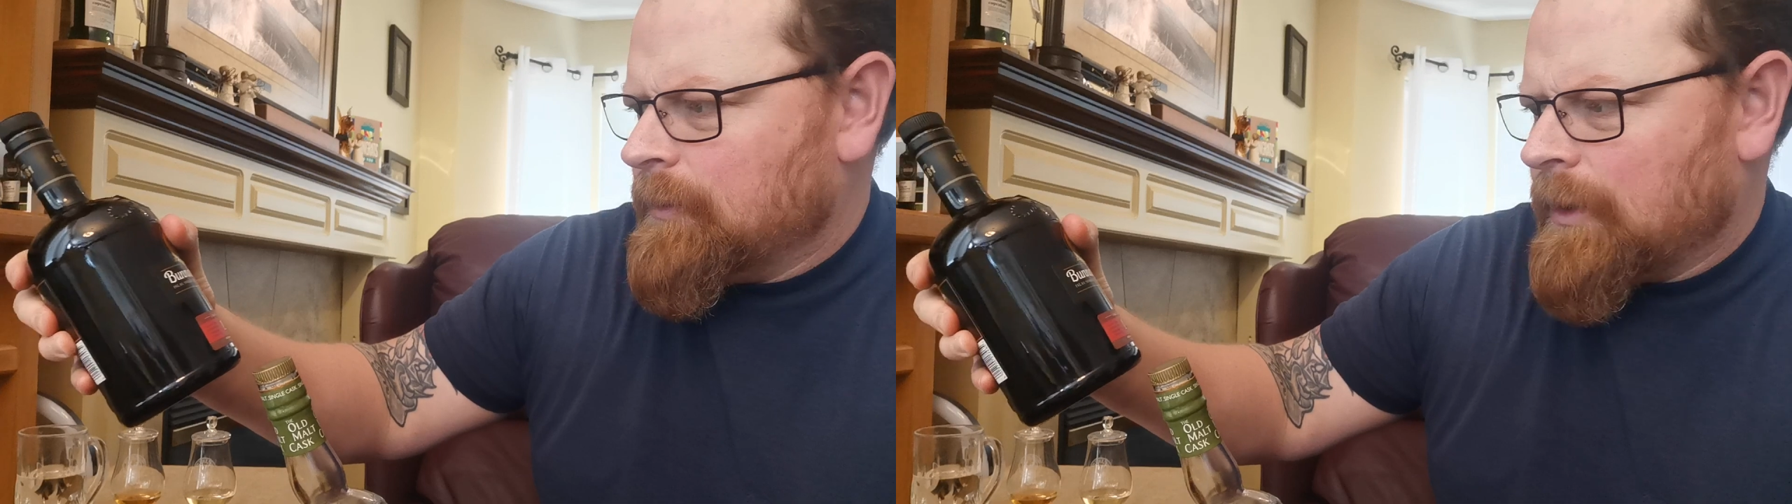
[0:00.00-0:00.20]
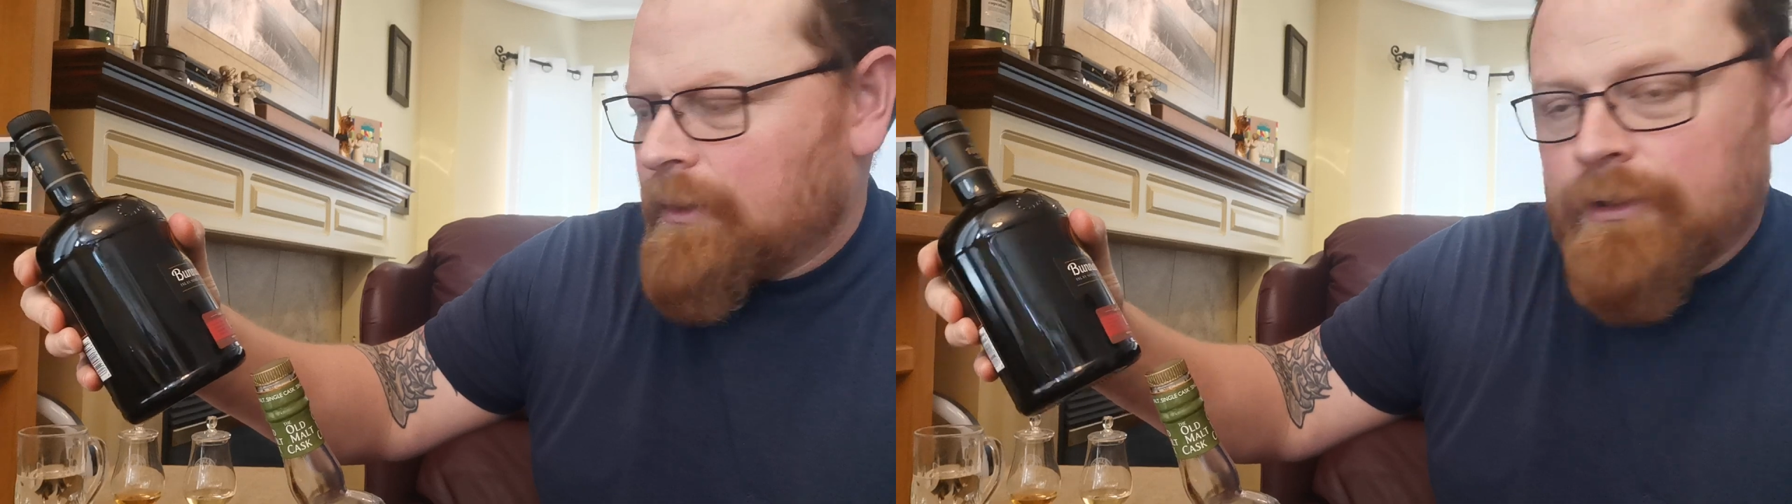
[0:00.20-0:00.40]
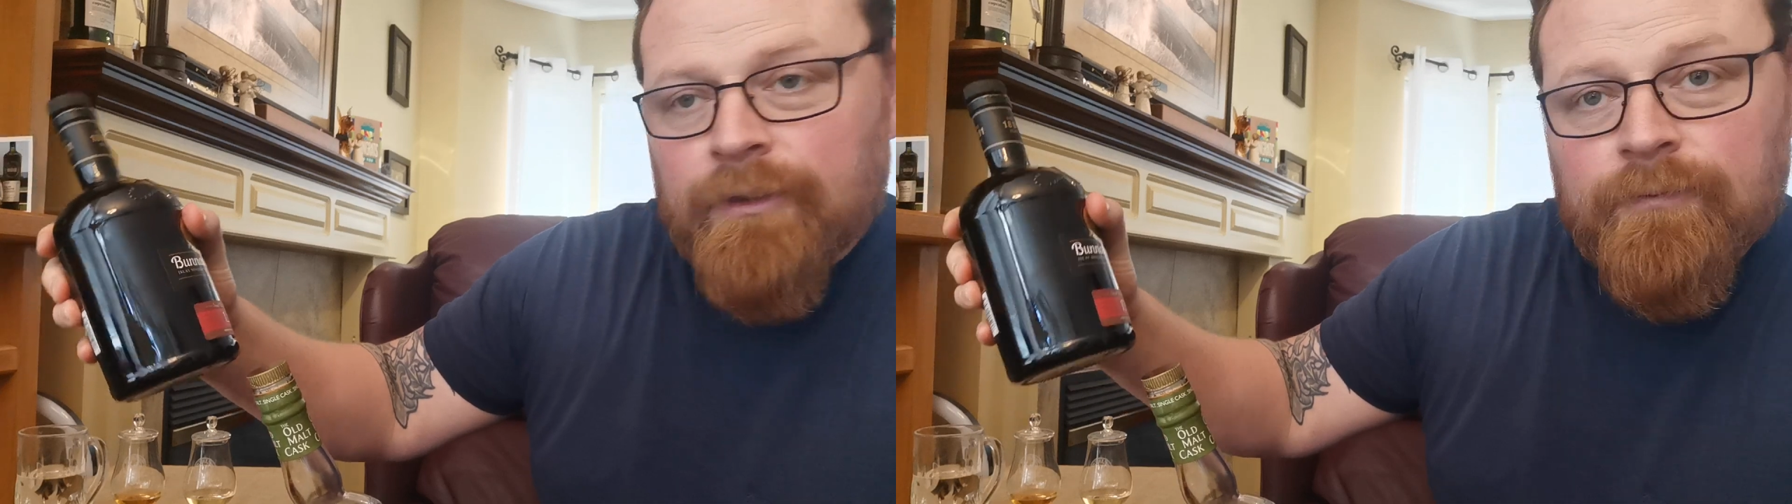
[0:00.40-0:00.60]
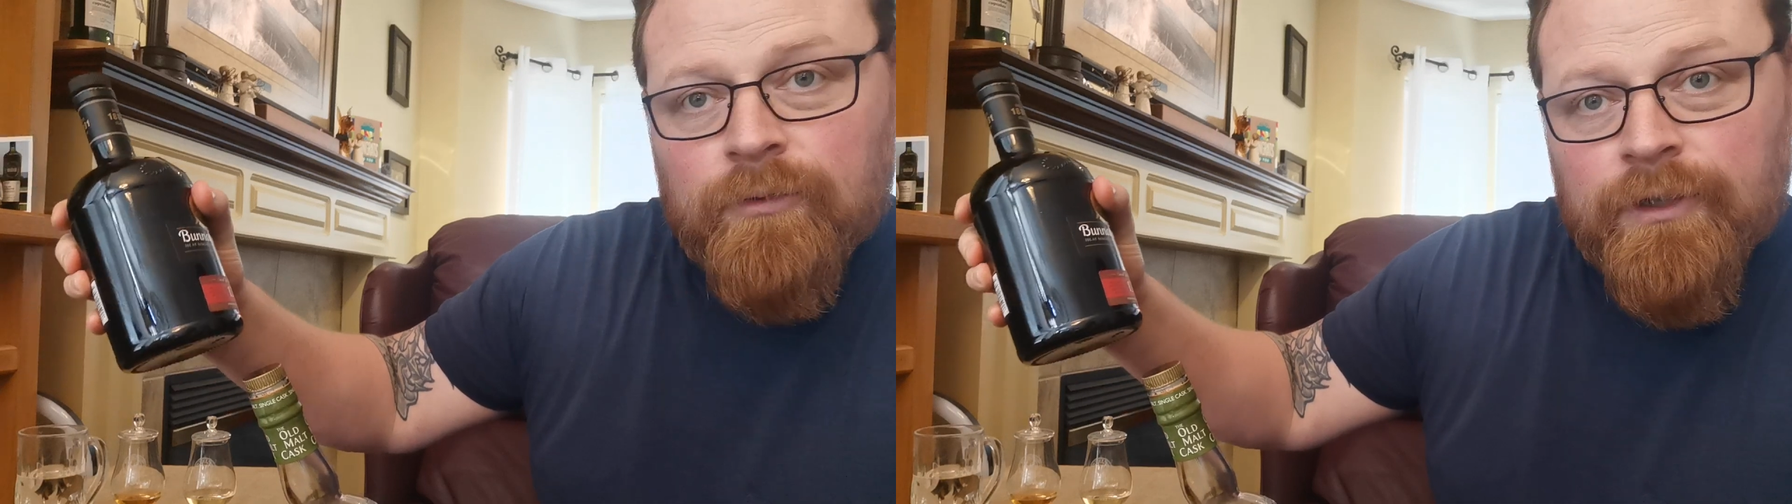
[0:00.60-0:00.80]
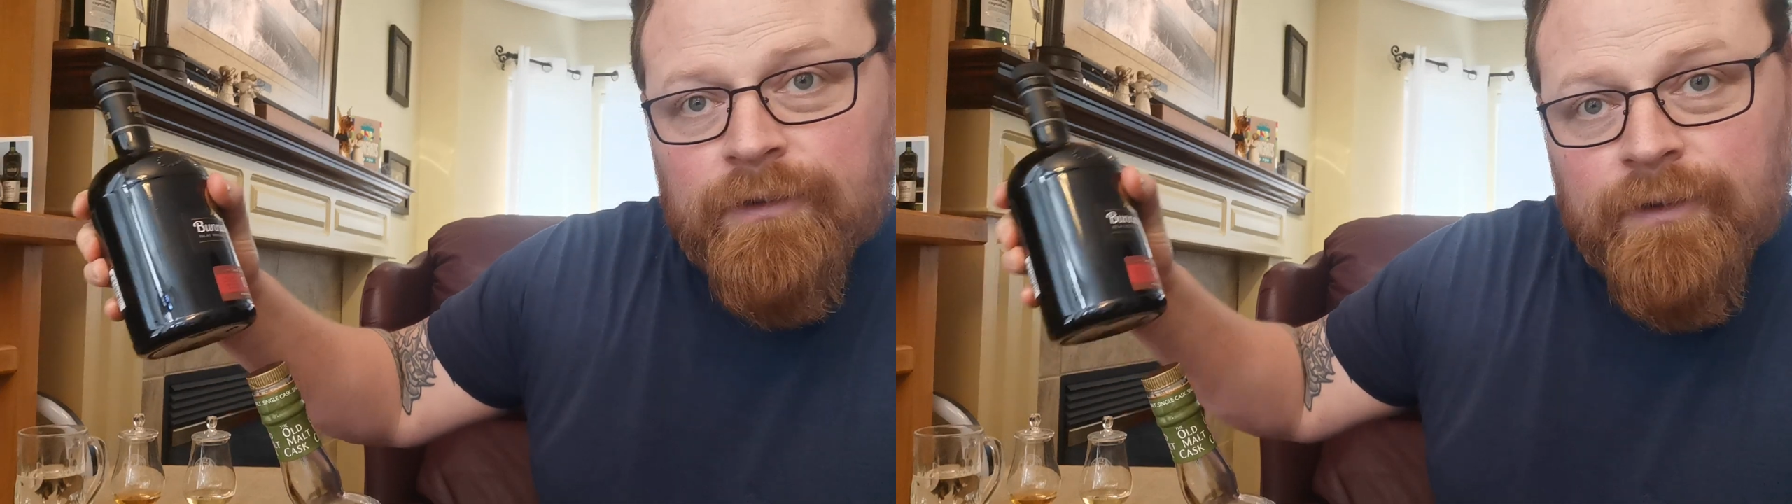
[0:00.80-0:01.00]
bottled at
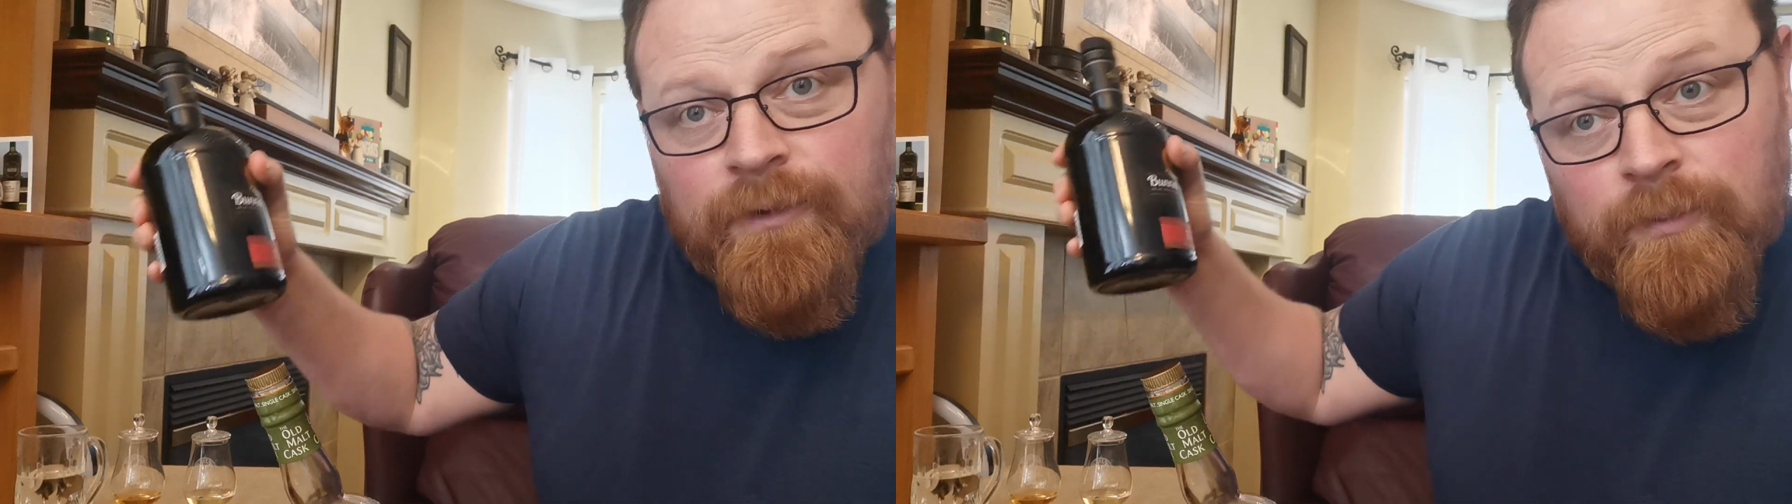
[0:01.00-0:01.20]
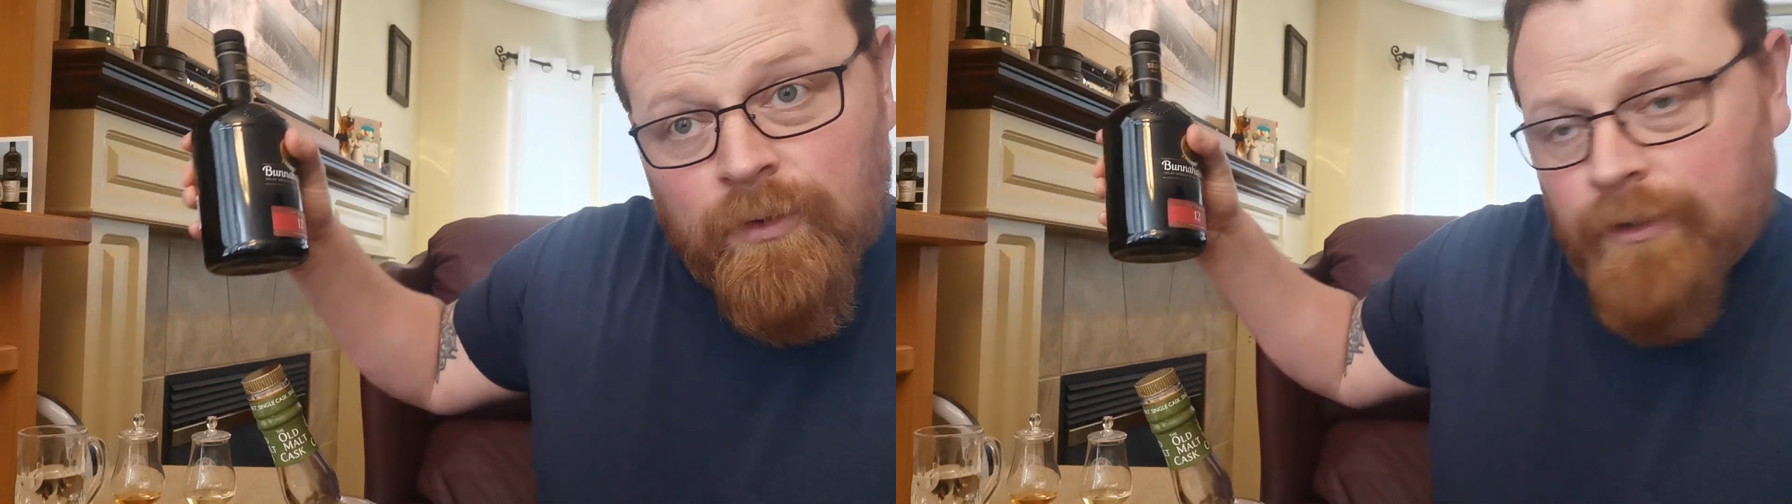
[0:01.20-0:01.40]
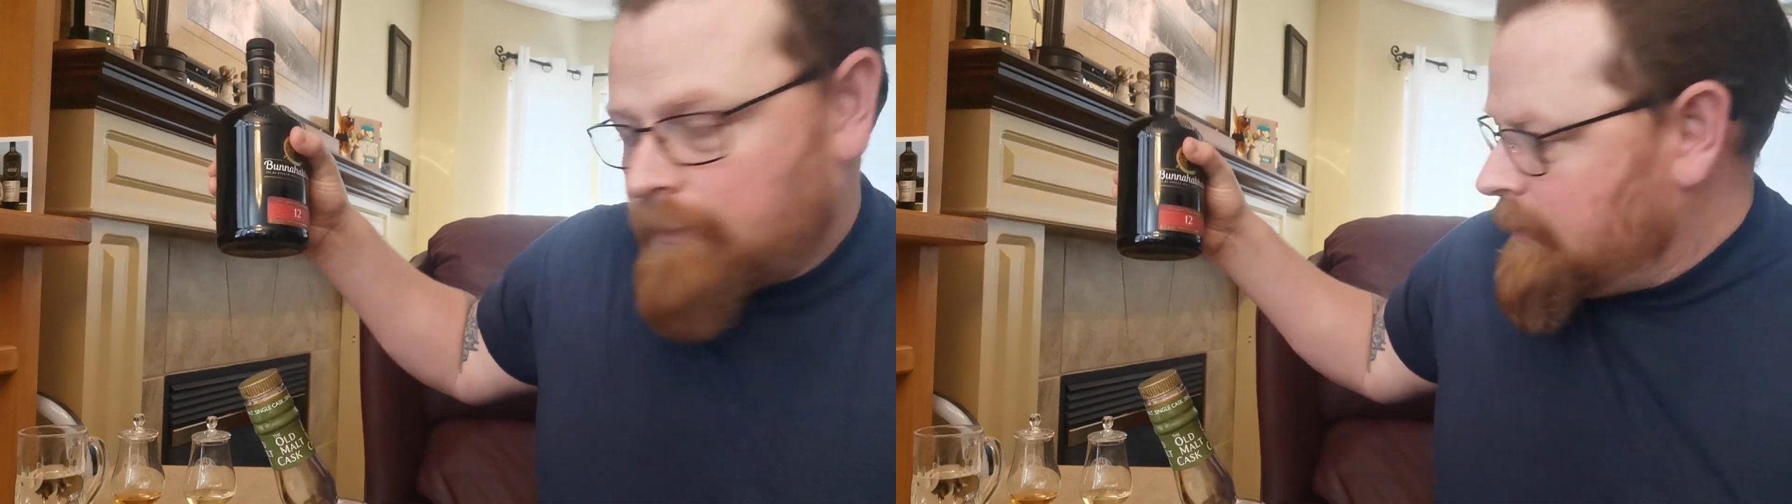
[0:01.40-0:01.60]
46.3%